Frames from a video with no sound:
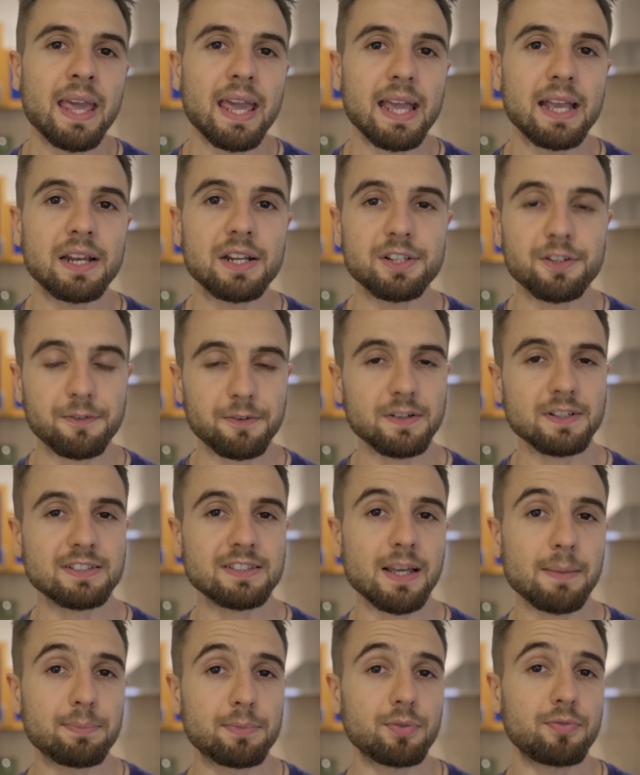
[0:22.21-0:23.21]
And the first
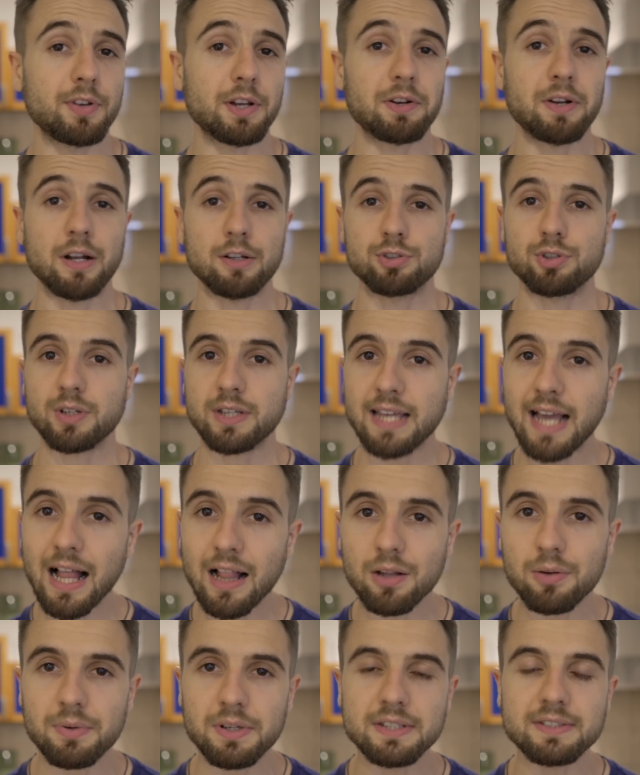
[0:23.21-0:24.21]
step to figure out your
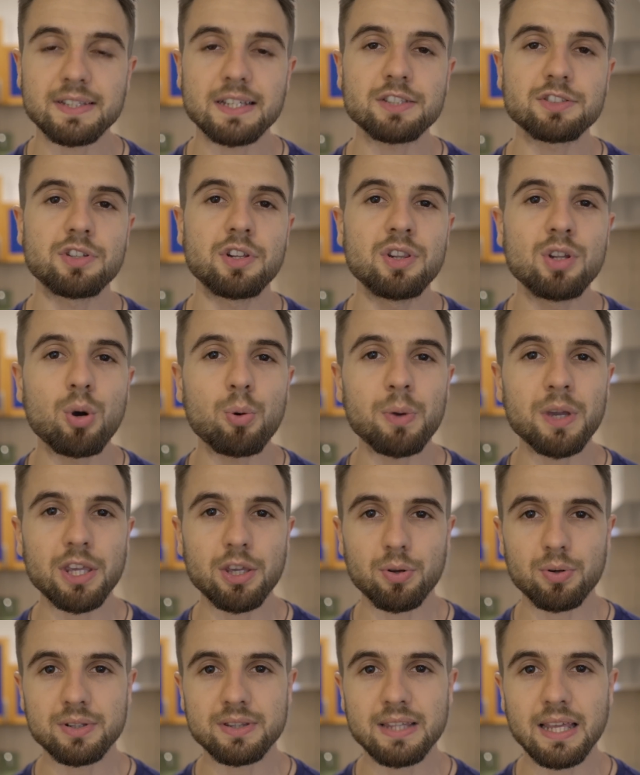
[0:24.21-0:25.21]
calories is knowing
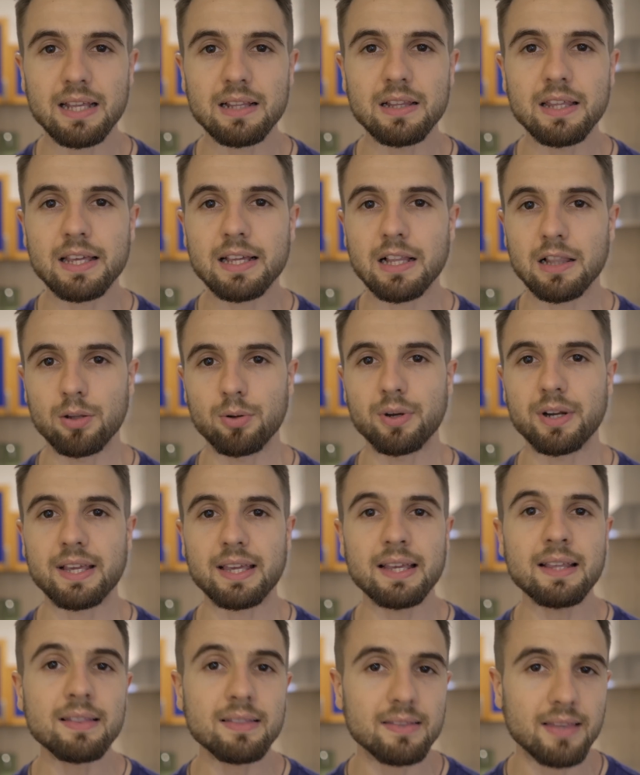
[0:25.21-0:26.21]
your daily caloric
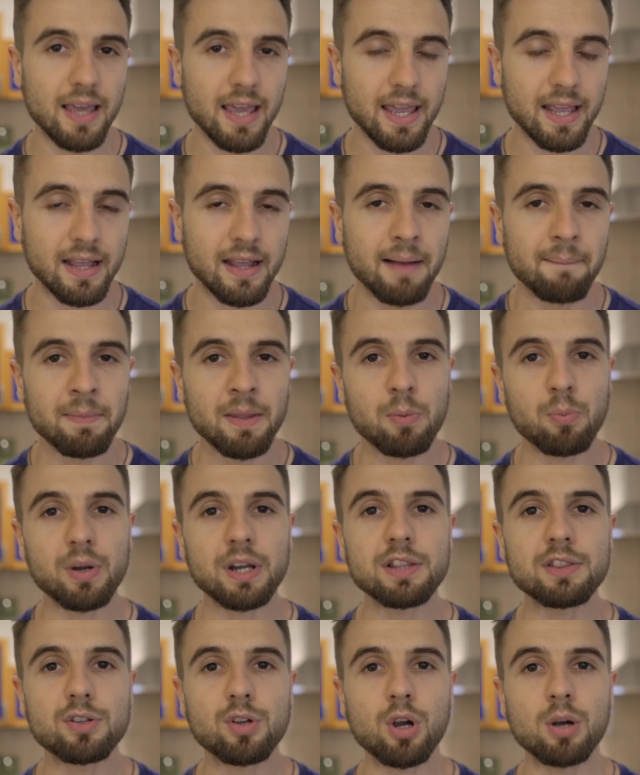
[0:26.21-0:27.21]
intake
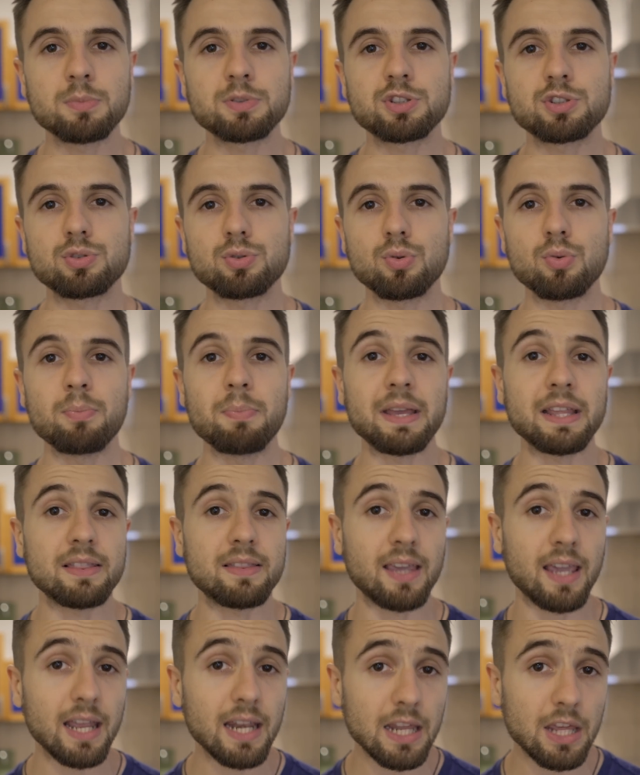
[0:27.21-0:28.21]
when it comes to
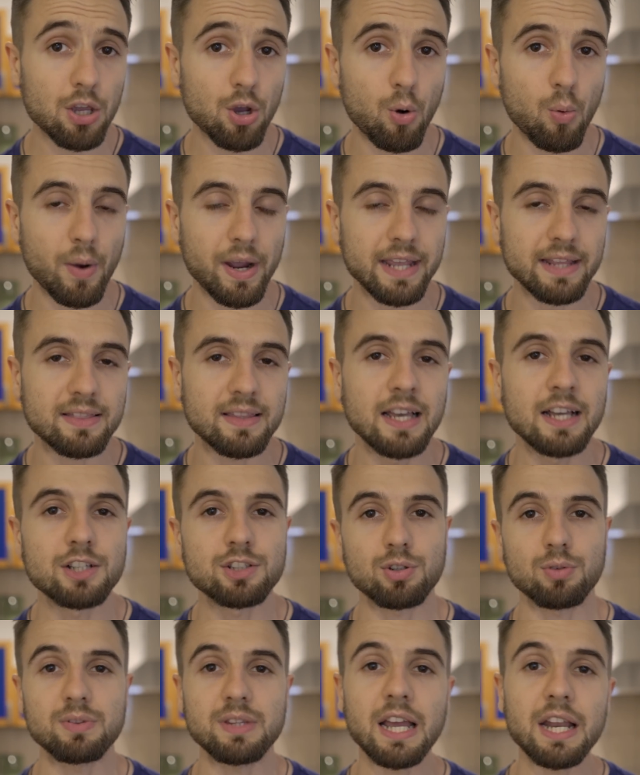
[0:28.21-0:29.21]
maintaining your weight.
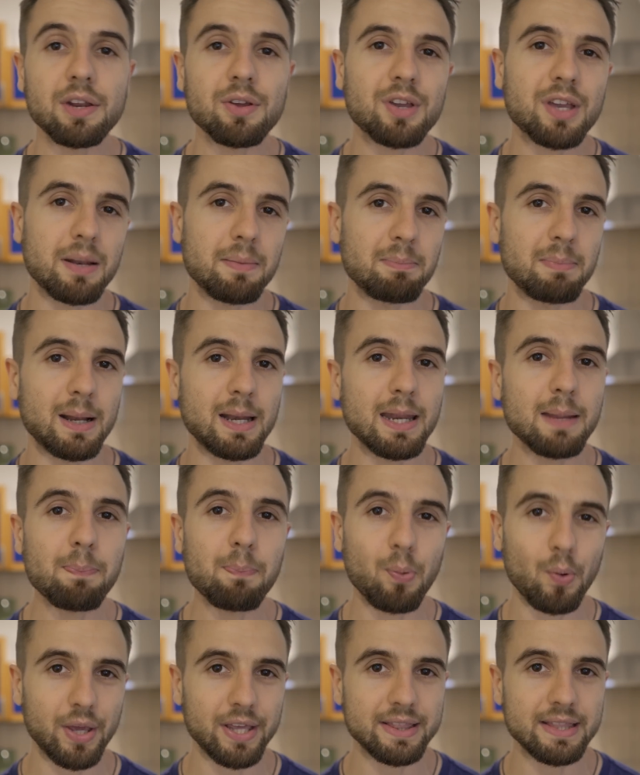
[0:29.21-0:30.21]
So then you can
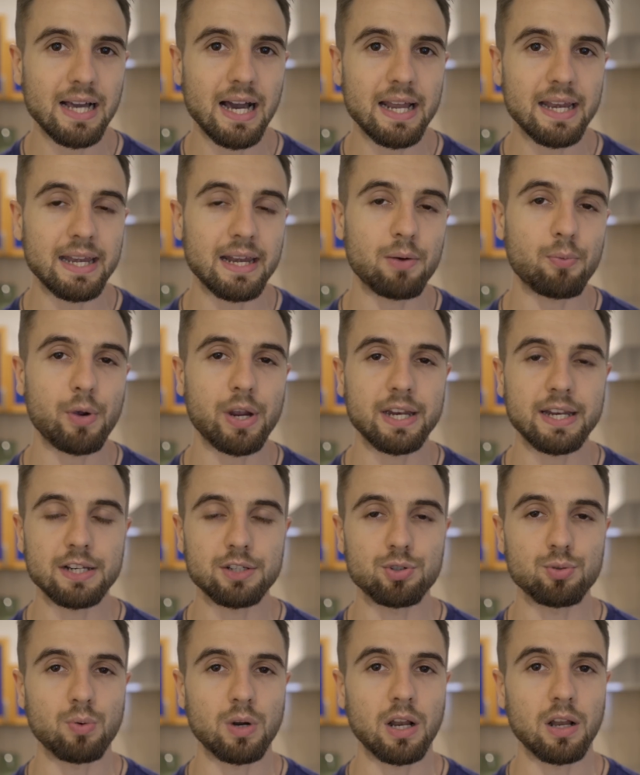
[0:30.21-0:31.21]
manipulate that in a way
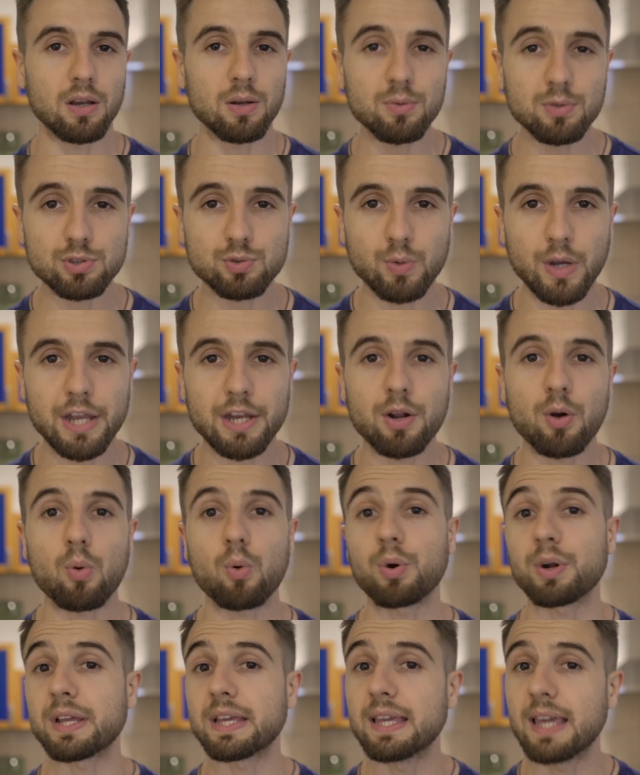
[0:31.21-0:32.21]
that you want to lose weight
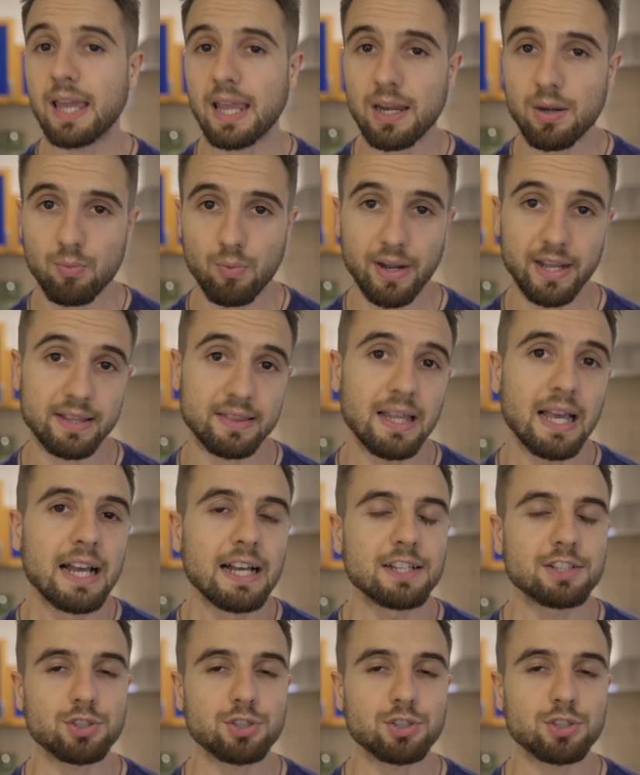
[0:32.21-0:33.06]
or gain weight.